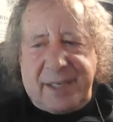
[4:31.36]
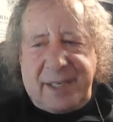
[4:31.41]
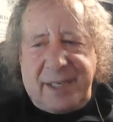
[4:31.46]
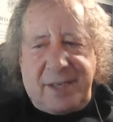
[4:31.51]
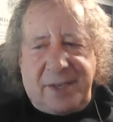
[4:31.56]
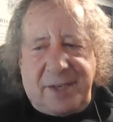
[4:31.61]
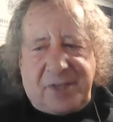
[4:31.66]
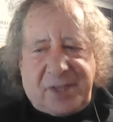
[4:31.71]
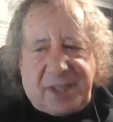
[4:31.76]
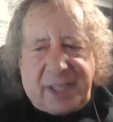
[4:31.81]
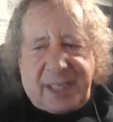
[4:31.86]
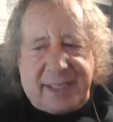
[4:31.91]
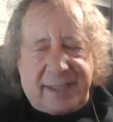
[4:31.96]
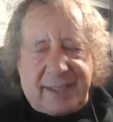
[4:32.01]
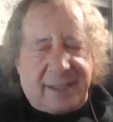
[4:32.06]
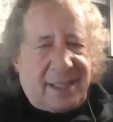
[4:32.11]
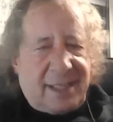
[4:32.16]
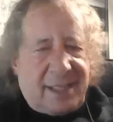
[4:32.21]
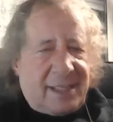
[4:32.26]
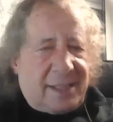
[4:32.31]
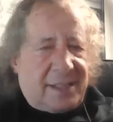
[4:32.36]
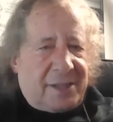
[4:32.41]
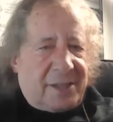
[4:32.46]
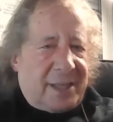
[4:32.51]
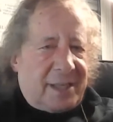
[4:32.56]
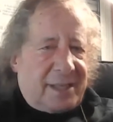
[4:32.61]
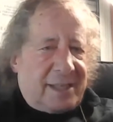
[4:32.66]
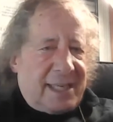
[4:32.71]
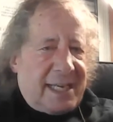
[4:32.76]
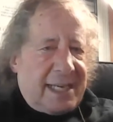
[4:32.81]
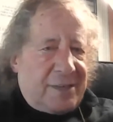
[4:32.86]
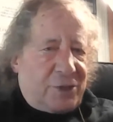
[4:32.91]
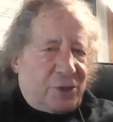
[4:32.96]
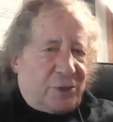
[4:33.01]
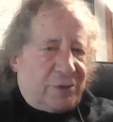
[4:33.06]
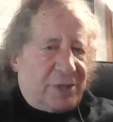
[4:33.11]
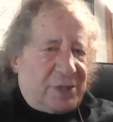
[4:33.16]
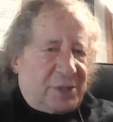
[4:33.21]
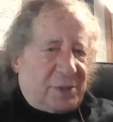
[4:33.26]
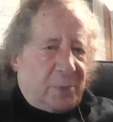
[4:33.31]
he said that
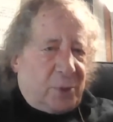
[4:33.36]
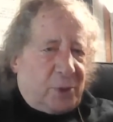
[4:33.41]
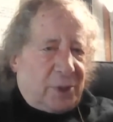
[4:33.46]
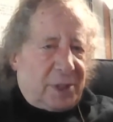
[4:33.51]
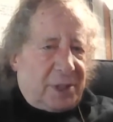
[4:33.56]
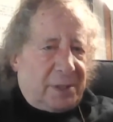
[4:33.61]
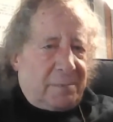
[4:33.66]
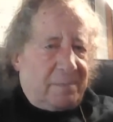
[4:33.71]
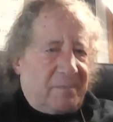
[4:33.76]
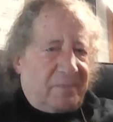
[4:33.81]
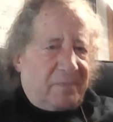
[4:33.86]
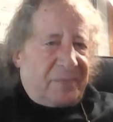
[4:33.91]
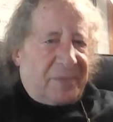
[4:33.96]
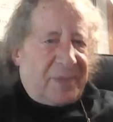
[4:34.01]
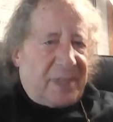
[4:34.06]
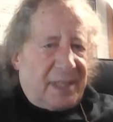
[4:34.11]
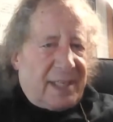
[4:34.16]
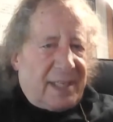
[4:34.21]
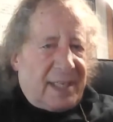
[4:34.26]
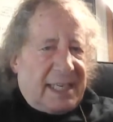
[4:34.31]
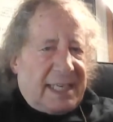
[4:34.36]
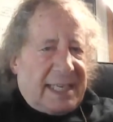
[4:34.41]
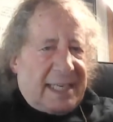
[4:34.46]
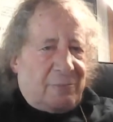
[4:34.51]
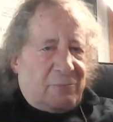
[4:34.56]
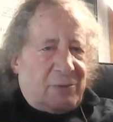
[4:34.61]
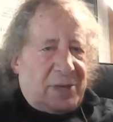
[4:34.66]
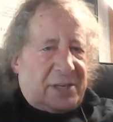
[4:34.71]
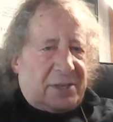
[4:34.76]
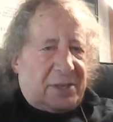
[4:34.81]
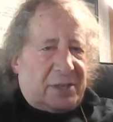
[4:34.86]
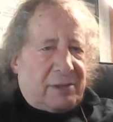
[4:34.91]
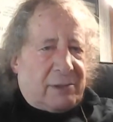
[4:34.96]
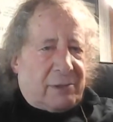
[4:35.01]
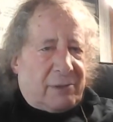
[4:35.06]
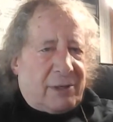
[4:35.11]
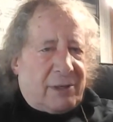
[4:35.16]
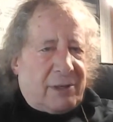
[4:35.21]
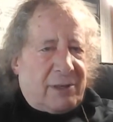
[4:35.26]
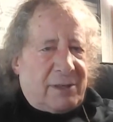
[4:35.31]
nature is a book, and we can
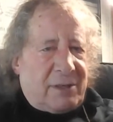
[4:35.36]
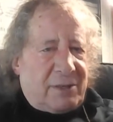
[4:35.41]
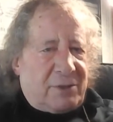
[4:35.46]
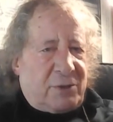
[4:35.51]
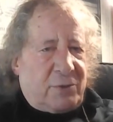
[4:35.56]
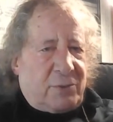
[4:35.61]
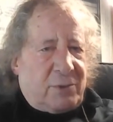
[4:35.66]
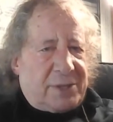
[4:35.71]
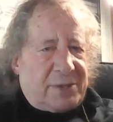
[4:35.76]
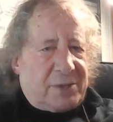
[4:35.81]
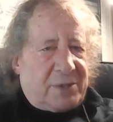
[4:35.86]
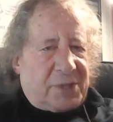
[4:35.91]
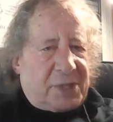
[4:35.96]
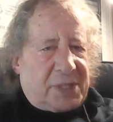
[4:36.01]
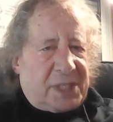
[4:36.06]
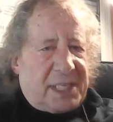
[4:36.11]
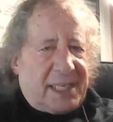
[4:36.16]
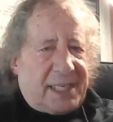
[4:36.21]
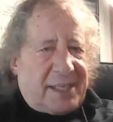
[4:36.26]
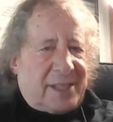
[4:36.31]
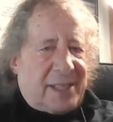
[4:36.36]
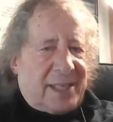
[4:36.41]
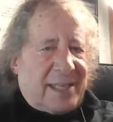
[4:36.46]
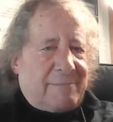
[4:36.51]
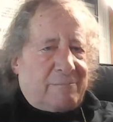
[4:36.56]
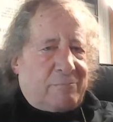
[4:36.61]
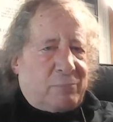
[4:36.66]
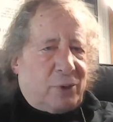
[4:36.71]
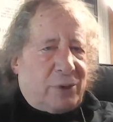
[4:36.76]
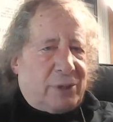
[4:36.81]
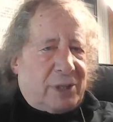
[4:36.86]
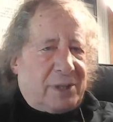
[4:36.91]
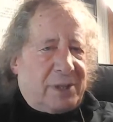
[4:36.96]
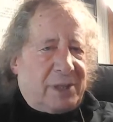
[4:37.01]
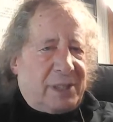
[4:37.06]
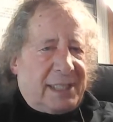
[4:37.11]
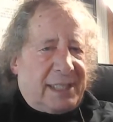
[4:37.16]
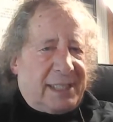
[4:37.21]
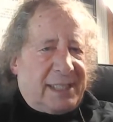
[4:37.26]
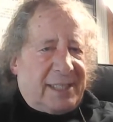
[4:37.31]
learn to understand that book
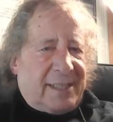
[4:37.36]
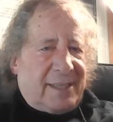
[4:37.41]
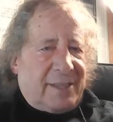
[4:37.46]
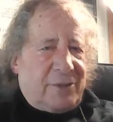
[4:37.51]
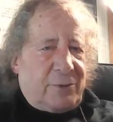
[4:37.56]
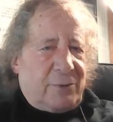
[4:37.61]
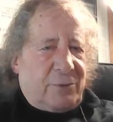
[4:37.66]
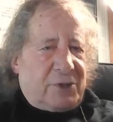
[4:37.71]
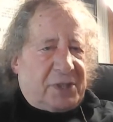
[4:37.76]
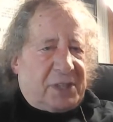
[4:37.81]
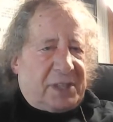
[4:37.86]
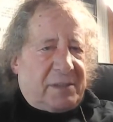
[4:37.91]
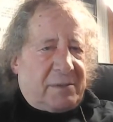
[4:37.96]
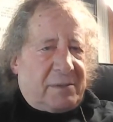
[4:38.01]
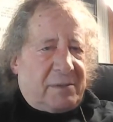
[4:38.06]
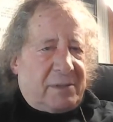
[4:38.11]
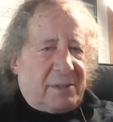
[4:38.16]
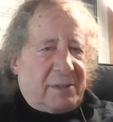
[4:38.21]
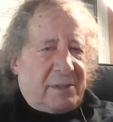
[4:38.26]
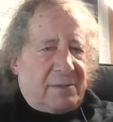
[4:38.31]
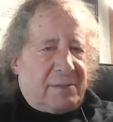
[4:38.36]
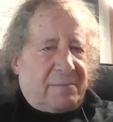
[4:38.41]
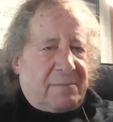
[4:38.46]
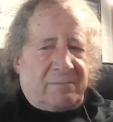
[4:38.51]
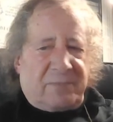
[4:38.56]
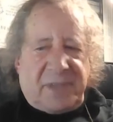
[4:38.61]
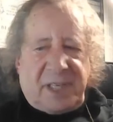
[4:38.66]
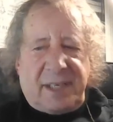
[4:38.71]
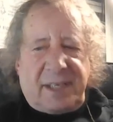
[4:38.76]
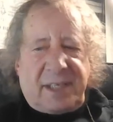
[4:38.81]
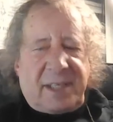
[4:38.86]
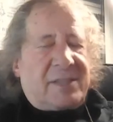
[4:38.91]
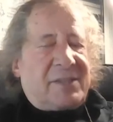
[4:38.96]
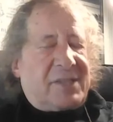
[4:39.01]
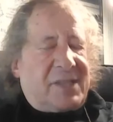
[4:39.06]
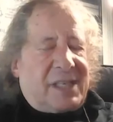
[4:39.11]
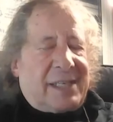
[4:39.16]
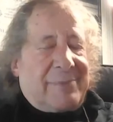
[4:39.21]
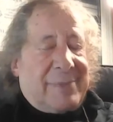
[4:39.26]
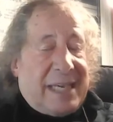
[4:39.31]
using, he
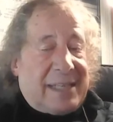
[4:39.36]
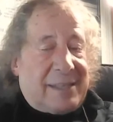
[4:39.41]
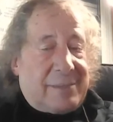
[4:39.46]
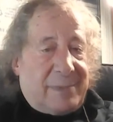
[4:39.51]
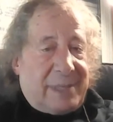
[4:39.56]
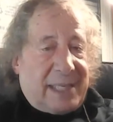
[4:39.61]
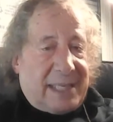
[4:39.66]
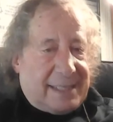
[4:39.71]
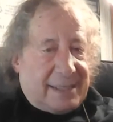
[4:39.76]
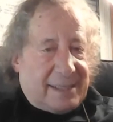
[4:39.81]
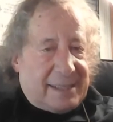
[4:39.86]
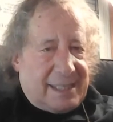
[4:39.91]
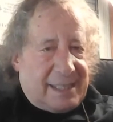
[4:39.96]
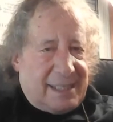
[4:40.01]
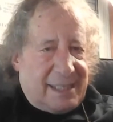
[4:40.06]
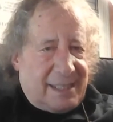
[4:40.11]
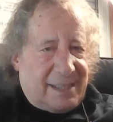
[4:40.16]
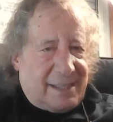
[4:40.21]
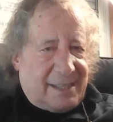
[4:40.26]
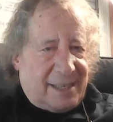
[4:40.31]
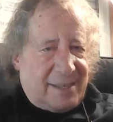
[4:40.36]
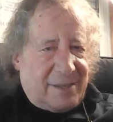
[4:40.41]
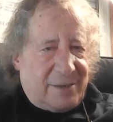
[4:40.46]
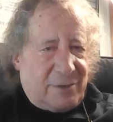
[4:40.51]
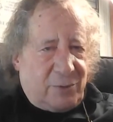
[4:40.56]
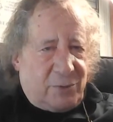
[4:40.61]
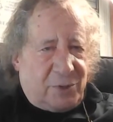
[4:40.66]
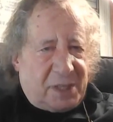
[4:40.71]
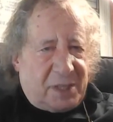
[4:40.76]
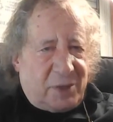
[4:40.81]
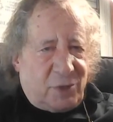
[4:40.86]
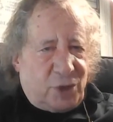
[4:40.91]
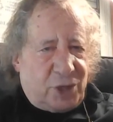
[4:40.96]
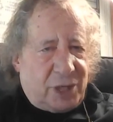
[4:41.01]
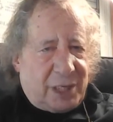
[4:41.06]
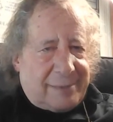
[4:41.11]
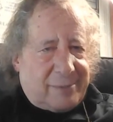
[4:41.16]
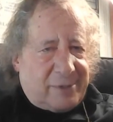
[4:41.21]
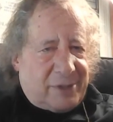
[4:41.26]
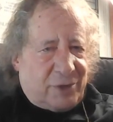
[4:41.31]
didn't say mathematics, he said using
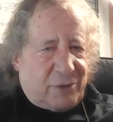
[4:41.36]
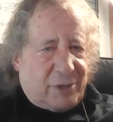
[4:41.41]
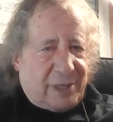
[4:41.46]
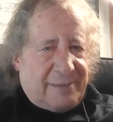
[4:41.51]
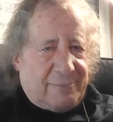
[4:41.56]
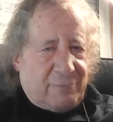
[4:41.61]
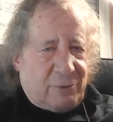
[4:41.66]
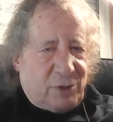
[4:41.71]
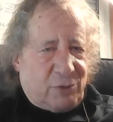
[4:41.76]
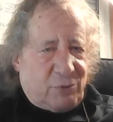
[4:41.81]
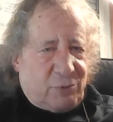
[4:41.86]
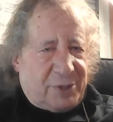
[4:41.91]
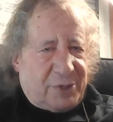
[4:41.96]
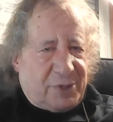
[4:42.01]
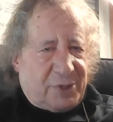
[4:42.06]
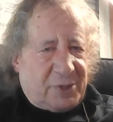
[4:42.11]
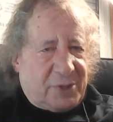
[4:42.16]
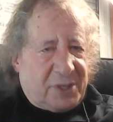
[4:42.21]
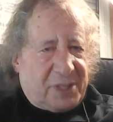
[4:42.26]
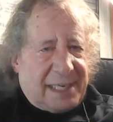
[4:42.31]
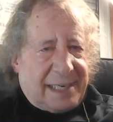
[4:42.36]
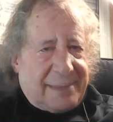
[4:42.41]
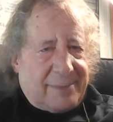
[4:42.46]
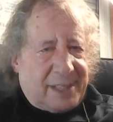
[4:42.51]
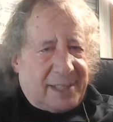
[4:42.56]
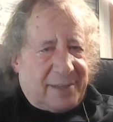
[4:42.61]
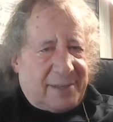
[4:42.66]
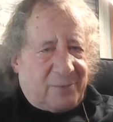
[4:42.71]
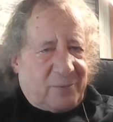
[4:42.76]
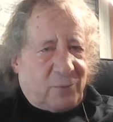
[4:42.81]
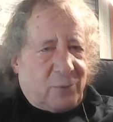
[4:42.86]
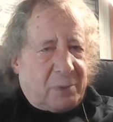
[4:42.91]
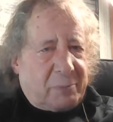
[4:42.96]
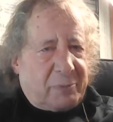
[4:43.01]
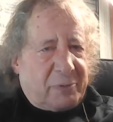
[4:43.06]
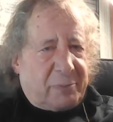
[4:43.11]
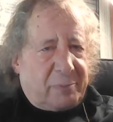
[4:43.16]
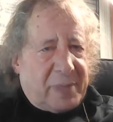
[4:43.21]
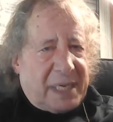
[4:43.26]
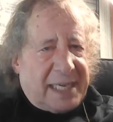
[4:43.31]
geometry, which was the dominant
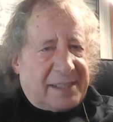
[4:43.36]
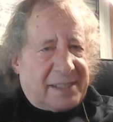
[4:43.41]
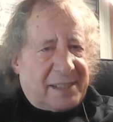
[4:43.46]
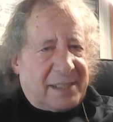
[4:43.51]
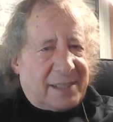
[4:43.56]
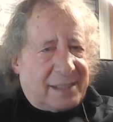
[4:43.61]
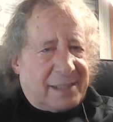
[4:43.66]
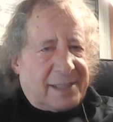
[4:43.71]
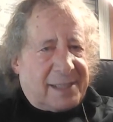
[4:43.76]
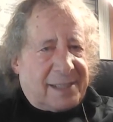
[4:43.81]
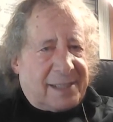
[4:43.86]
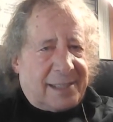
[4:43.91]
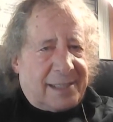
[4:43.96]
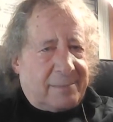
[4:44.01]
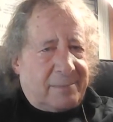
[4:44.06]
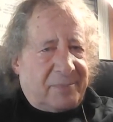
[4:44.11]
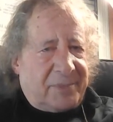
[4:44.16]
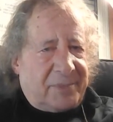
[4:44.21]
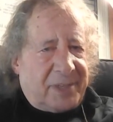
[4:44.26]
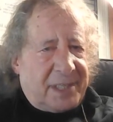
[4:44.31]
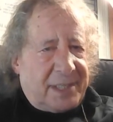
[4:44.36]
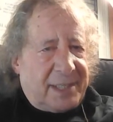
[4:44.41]
form of math at the time.